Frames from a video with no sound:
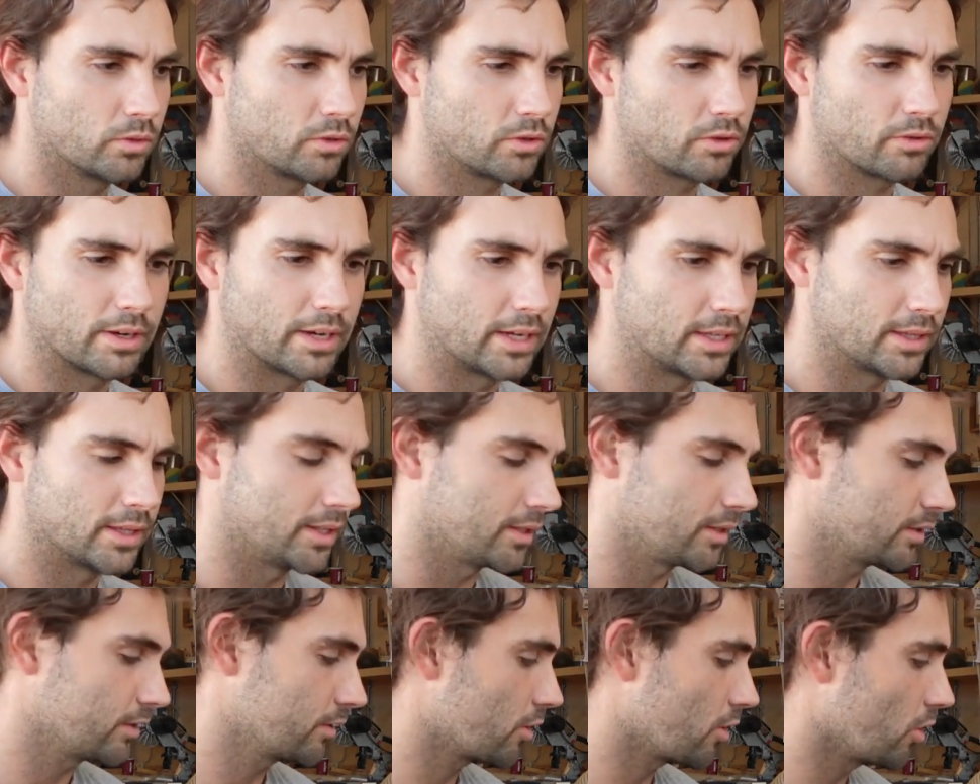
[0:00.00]
create
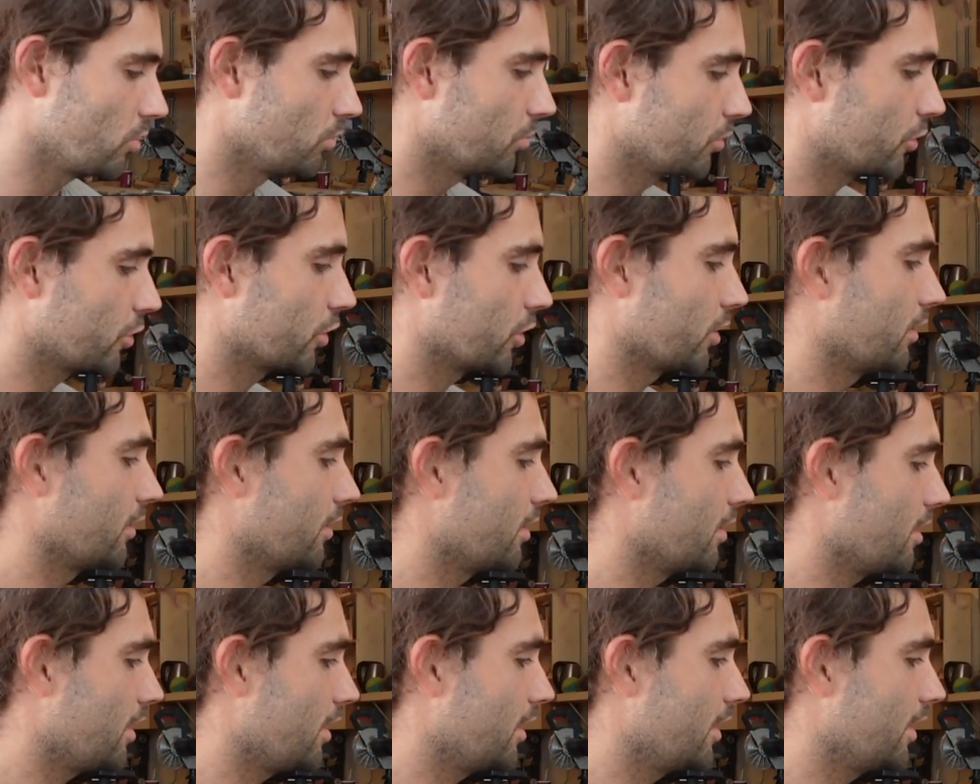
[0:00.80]
this sculpture
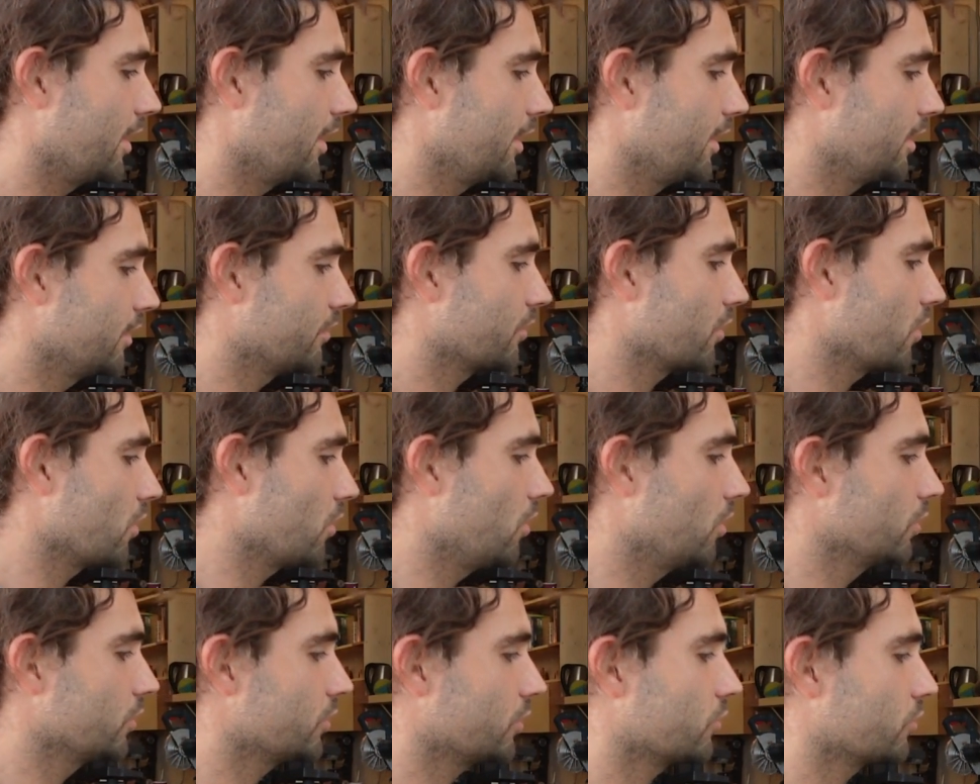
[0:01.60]
that I've
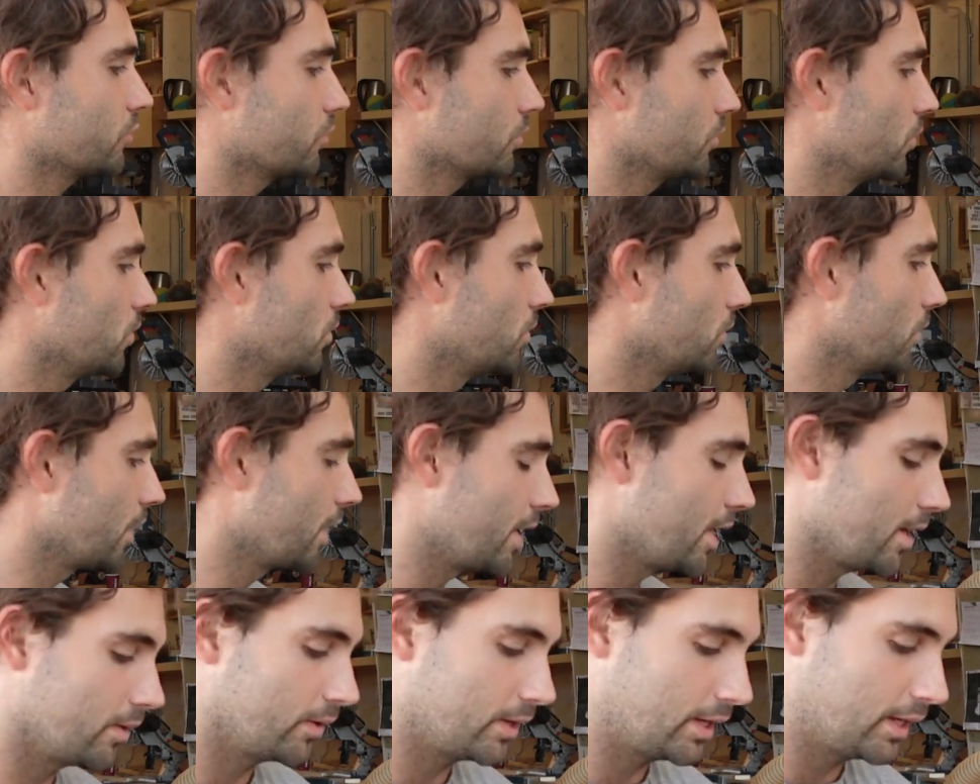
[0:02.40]
got drawn
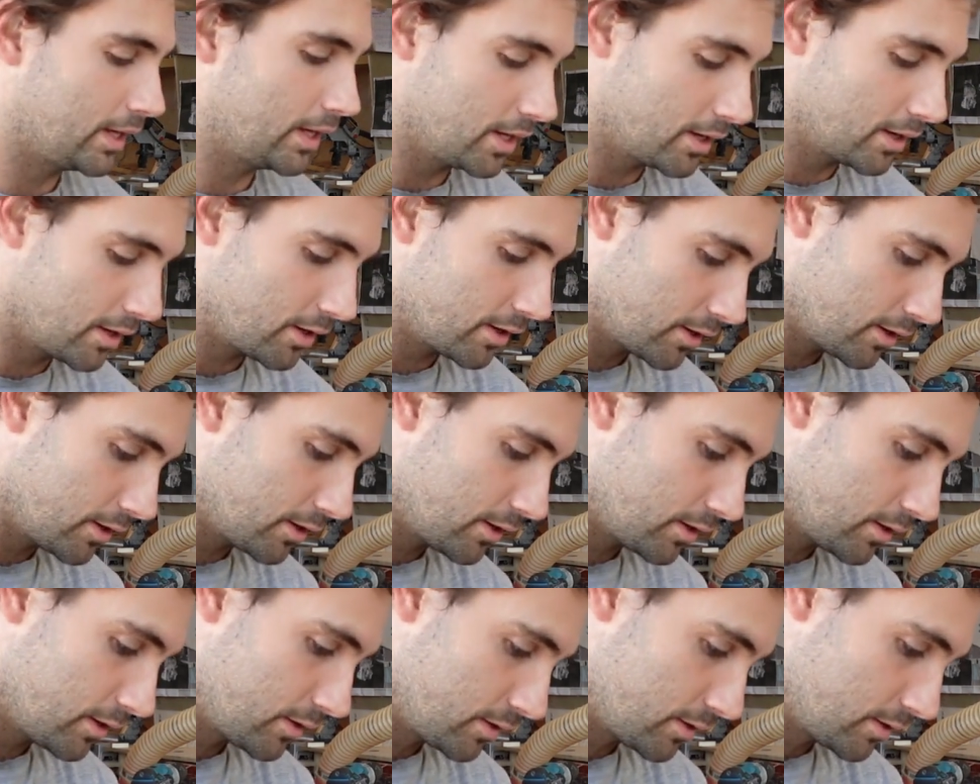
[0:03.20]
out
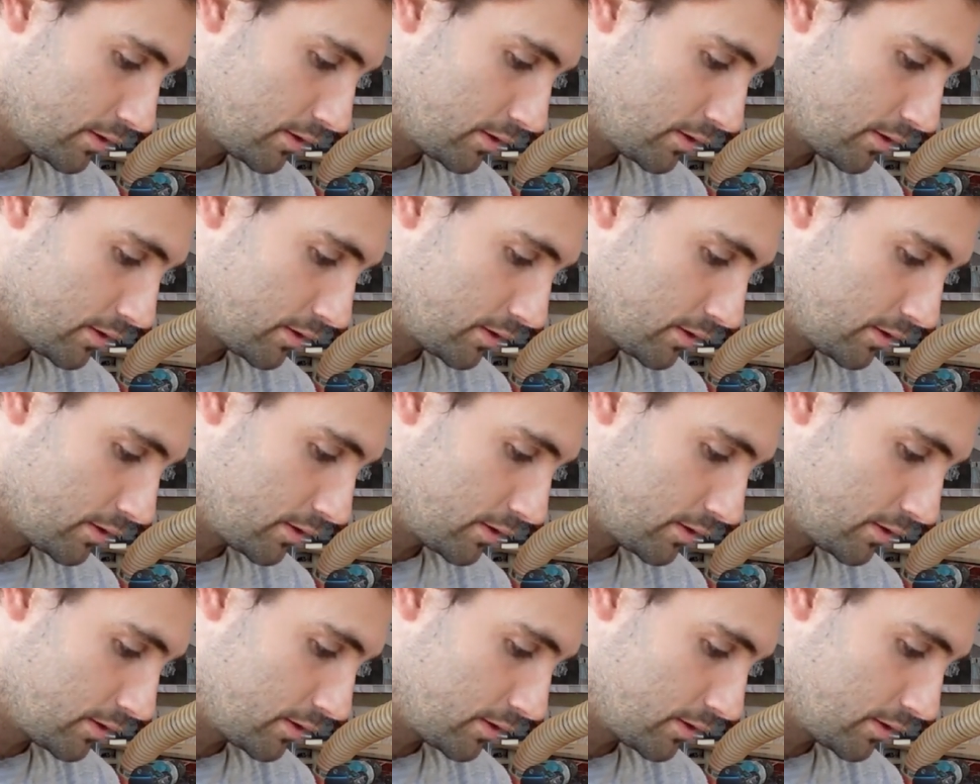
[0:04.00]
here.